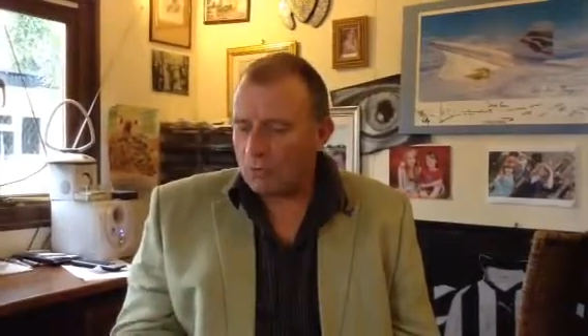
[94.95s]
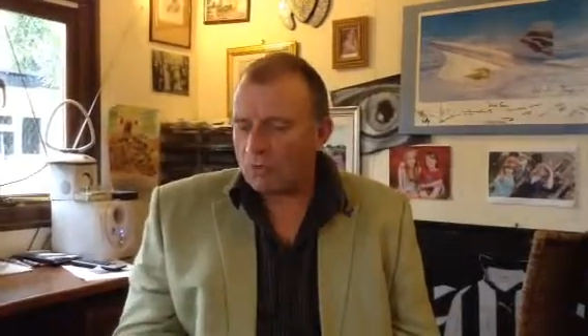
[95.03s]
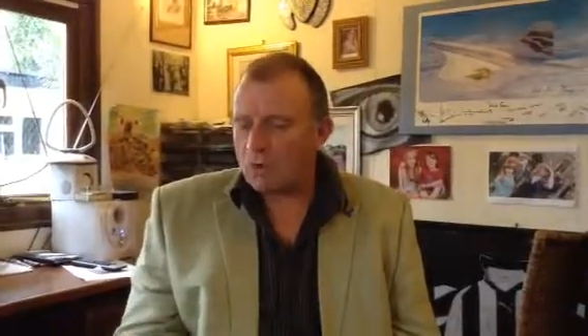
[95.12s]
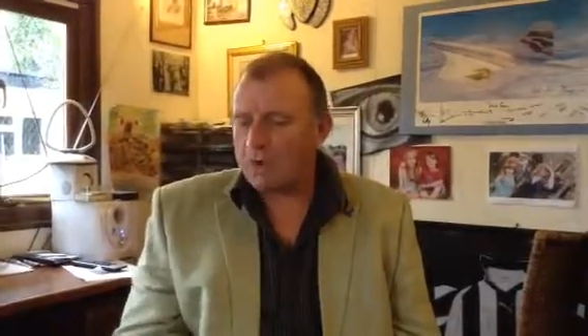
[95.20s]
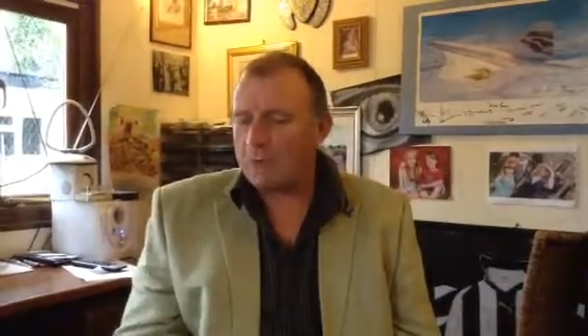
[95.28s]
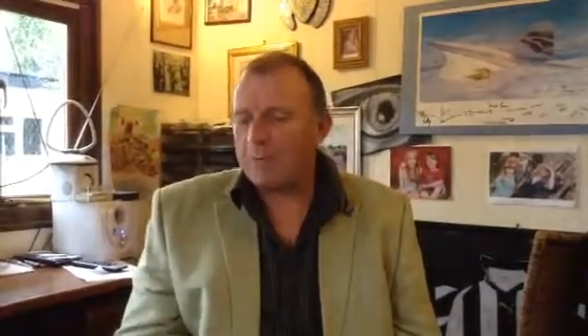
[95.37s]

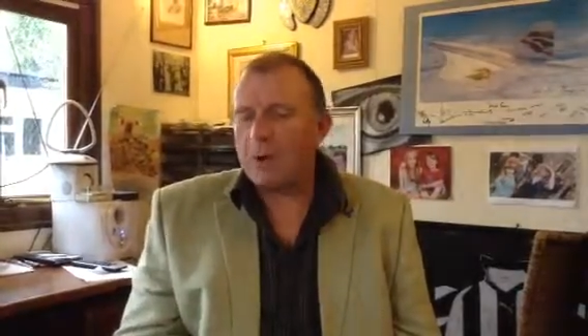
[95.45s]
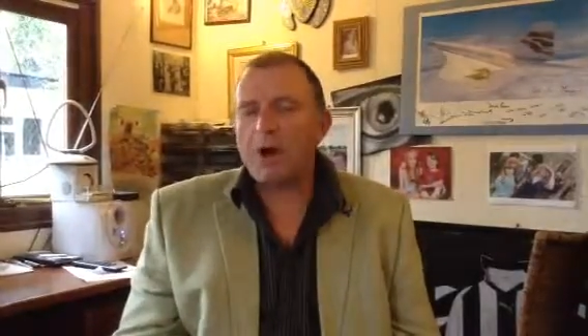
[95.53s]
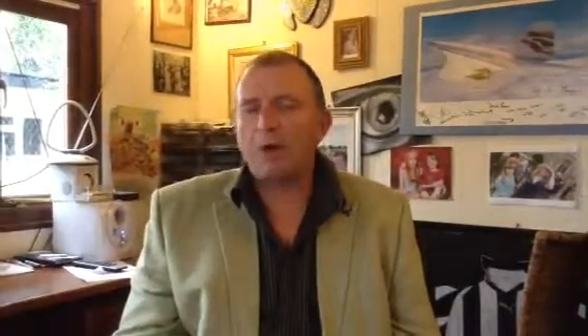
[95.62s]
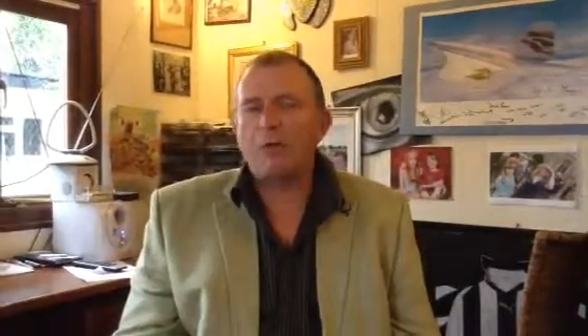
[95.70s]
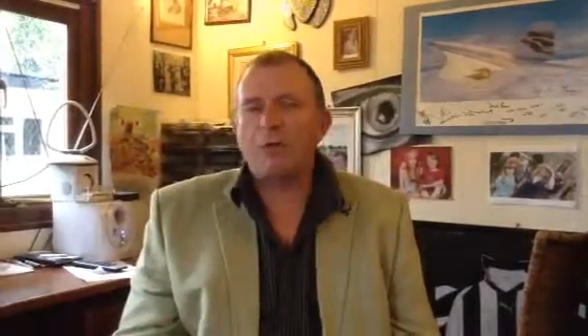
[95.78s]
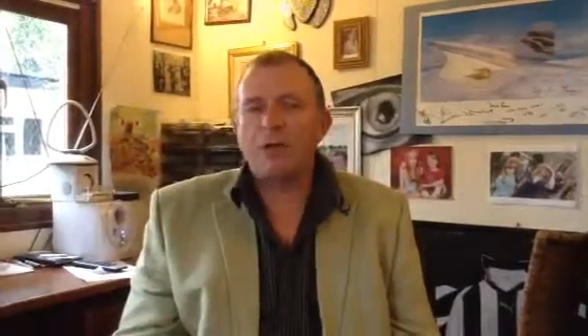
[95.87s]
running
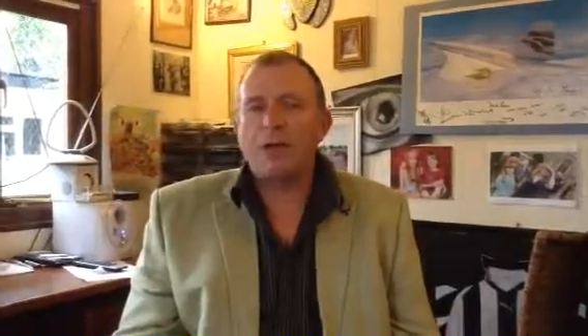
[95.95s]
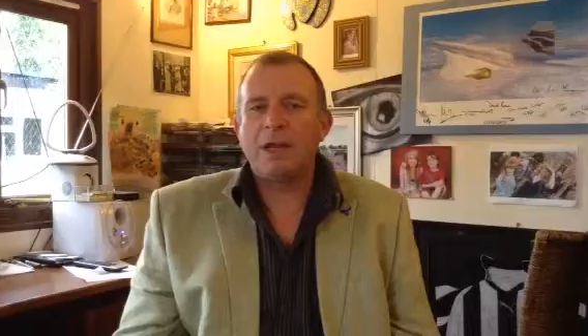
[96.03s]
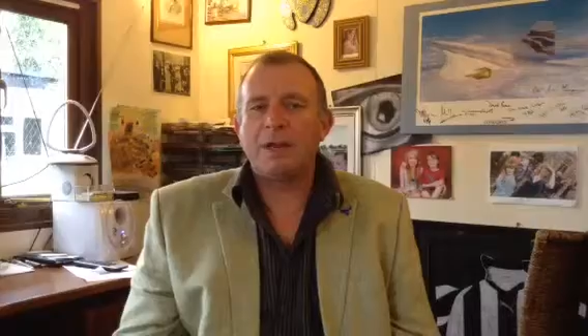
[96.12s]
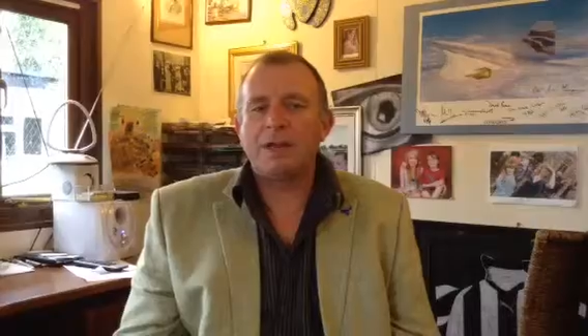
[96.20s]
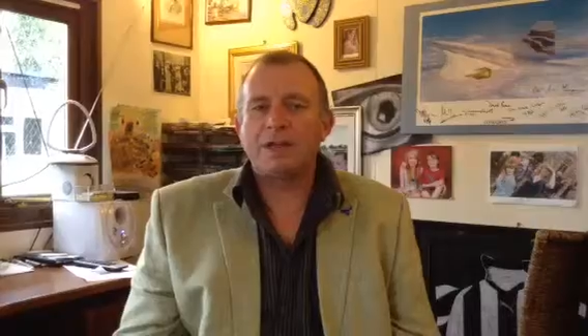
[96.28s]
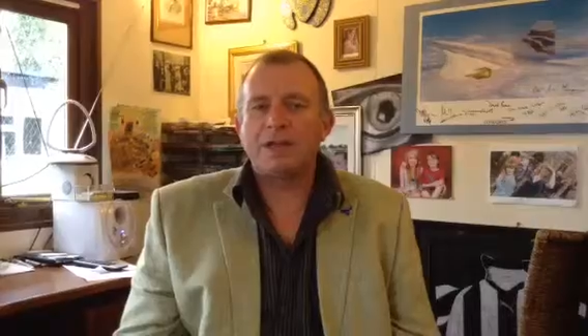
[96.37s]
part of
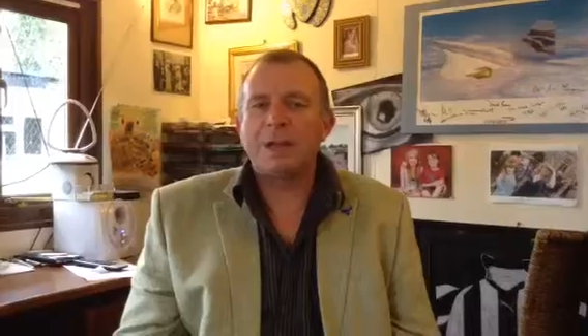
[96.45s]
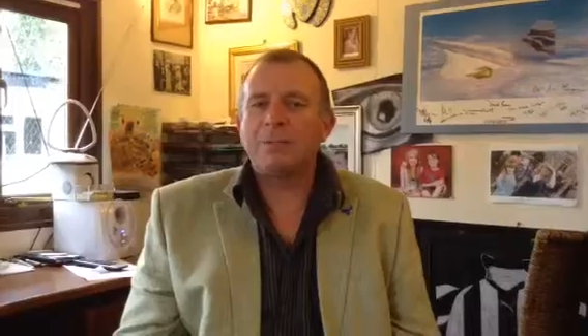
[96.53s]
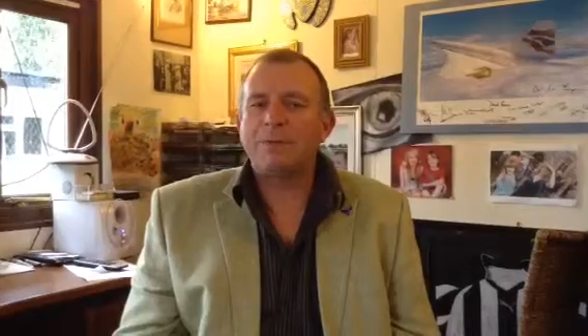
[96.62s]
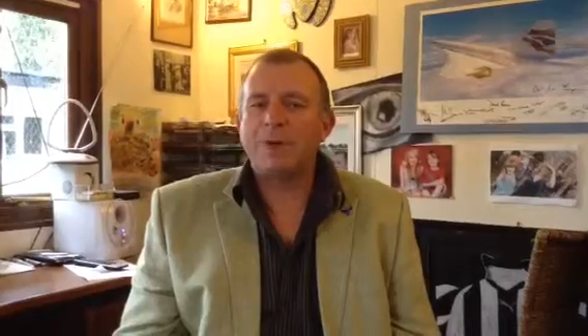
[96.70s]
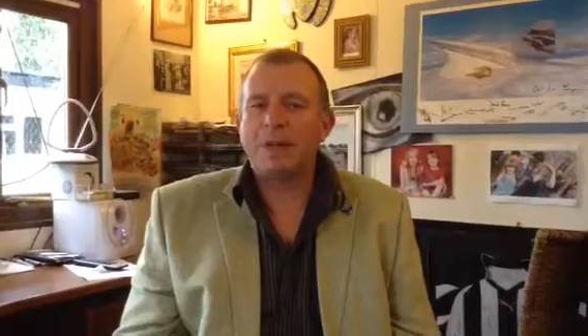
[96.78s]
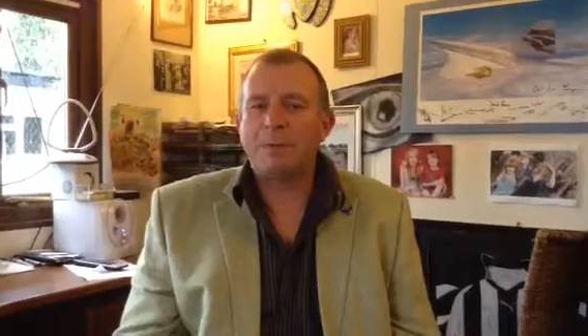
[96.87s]
the
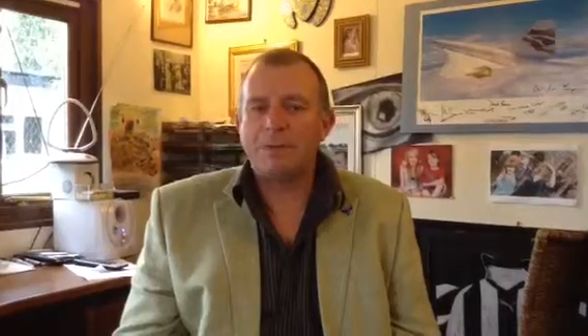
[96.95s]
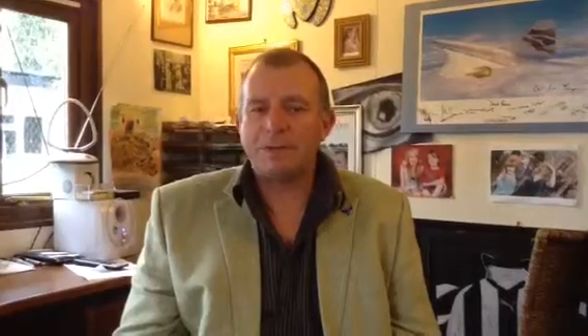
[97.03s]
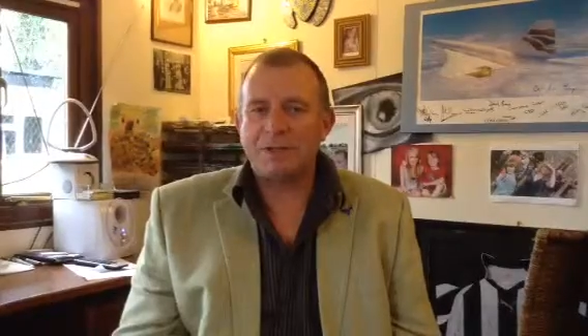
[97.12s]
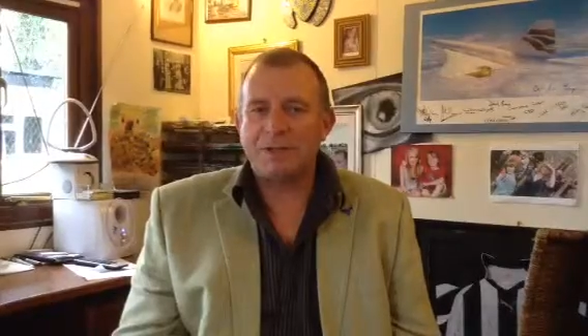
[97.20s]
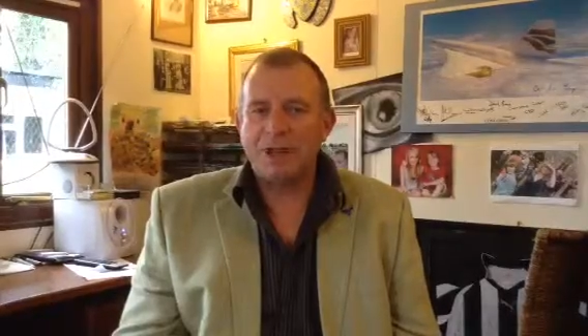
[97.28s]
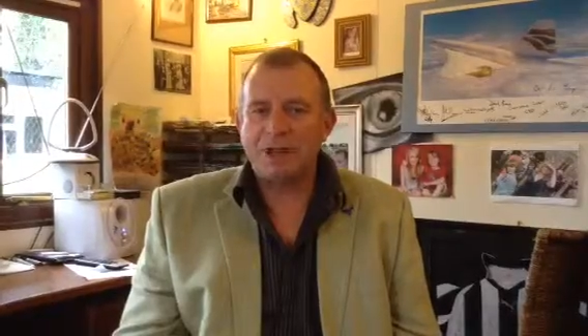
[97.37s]
Thames Valley
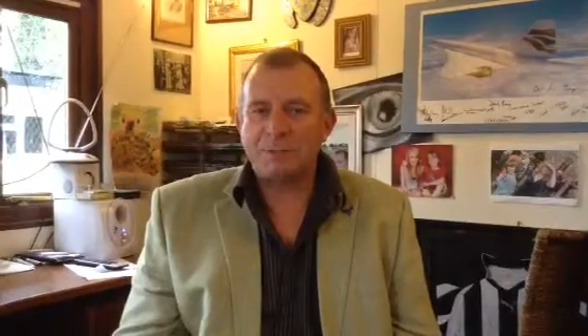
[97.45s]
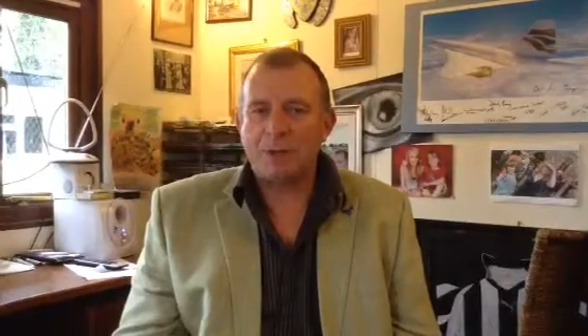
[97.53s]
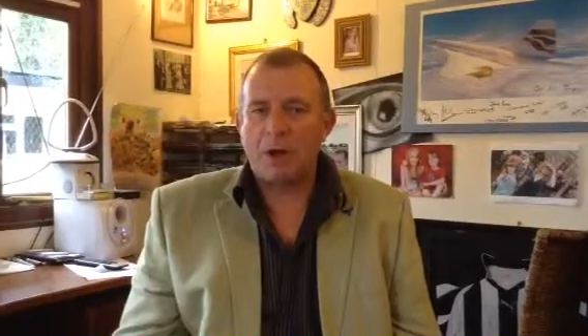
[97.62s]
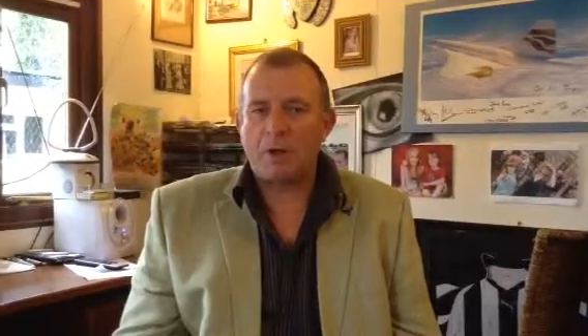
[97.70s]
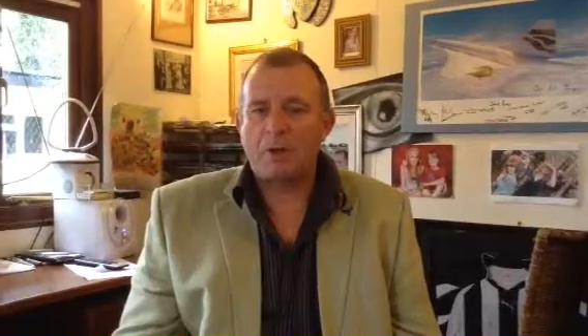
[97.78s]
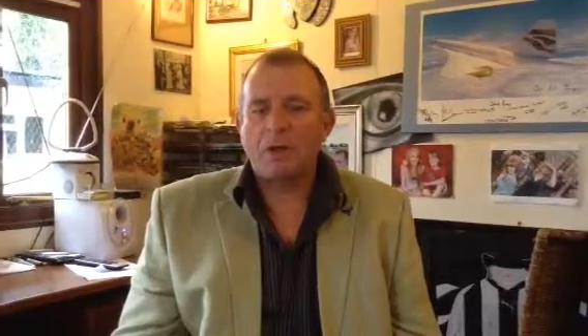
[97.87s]
Business
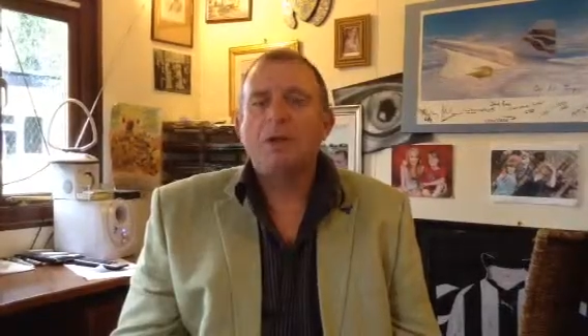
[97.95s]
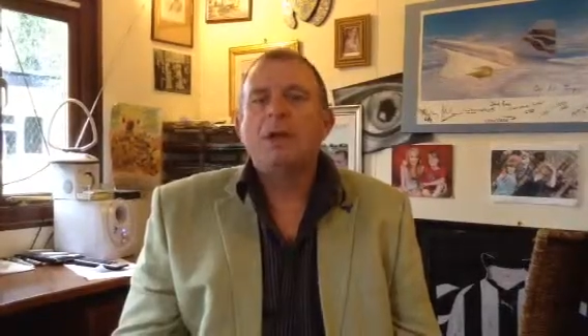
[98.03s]
Expo.